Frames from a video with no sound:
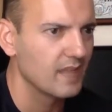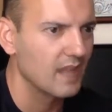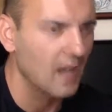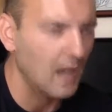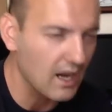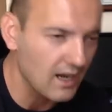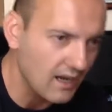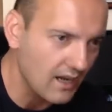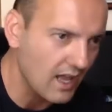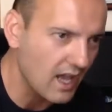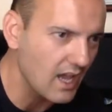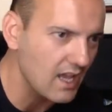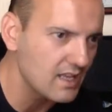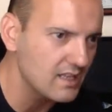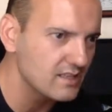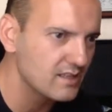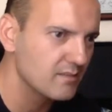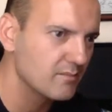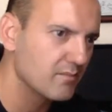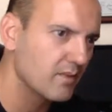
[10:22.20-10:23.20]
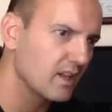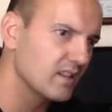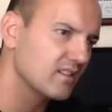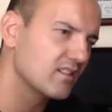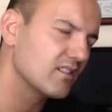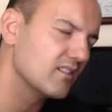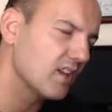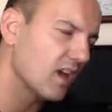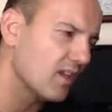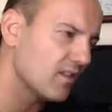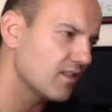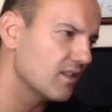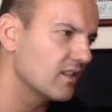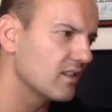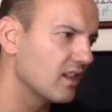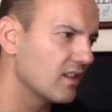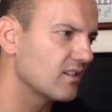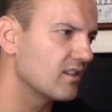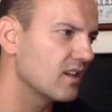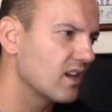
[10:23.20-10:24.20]
are nice, but I think
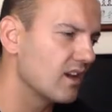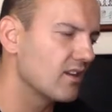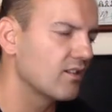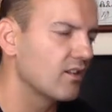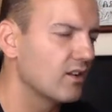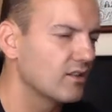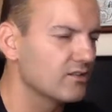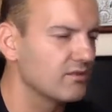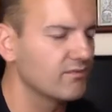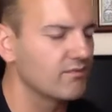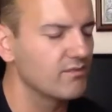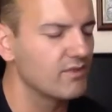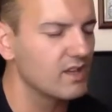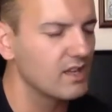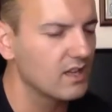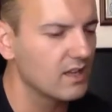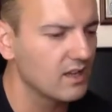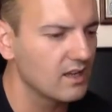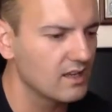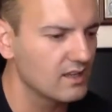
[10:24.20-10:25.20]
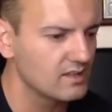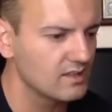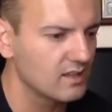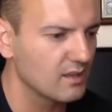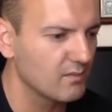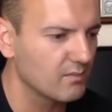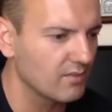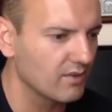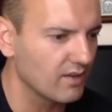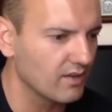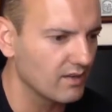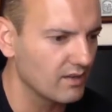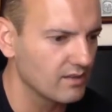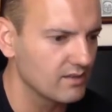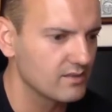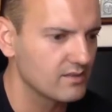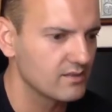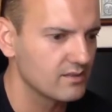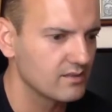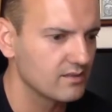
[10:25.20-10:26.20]
that they are not real STEM
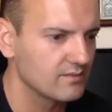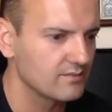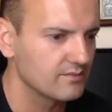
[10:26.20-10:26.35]
projects.